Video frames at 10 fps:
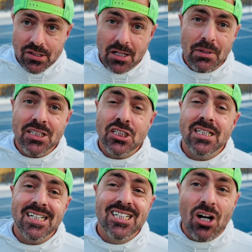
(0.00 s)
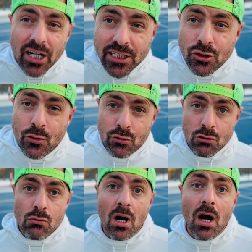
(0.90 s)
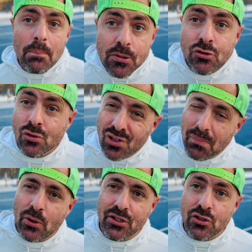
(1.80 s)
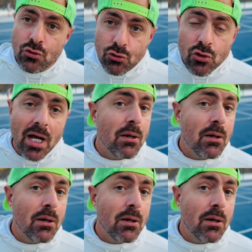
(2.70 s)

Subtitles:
and I'm actually going to guide you through up until the point that you do that.